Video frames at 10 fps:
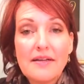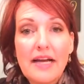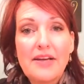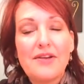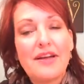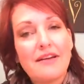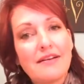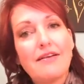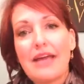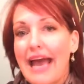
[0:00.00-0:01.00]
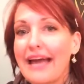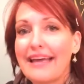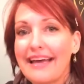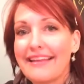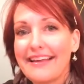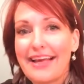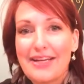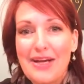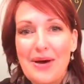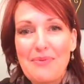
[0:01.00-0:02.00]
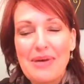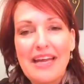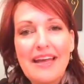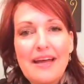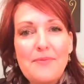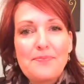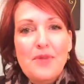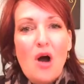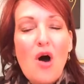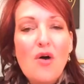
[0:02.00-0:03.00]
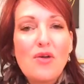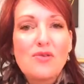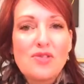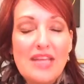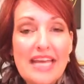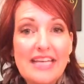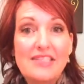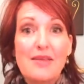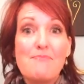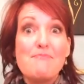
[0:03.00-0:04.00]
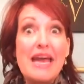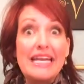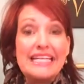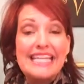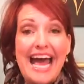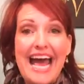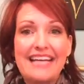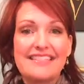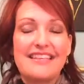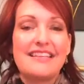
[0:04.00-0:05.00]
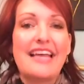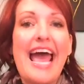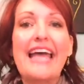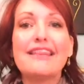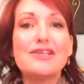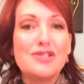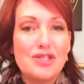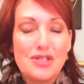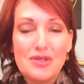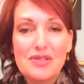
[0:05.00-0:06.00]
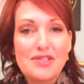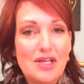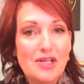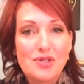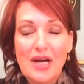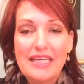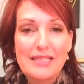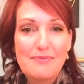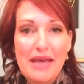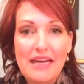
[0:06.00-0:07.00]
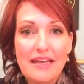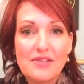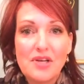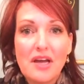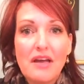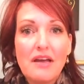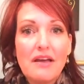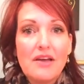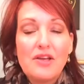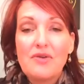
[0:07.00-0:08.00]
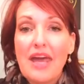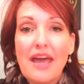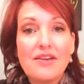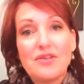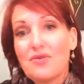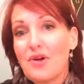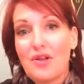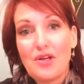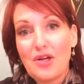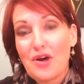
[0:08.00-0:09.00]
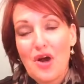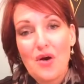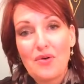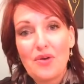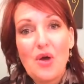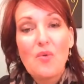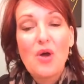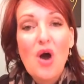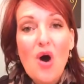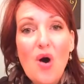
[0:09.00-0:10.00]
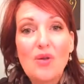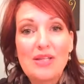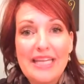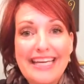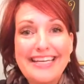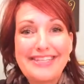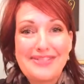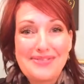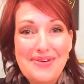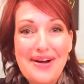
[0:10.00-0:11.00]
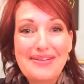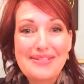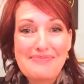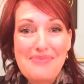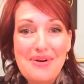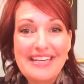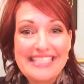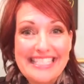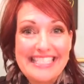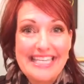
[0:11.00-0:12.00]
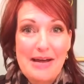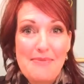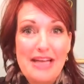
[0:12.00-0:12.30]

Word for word: And you hear it go, yeah, yeah, Layla, I know. But all those things, the many tasks, the, the endless to do list that you're trying to manage, you can't do it all on your own. We all need a strong support system.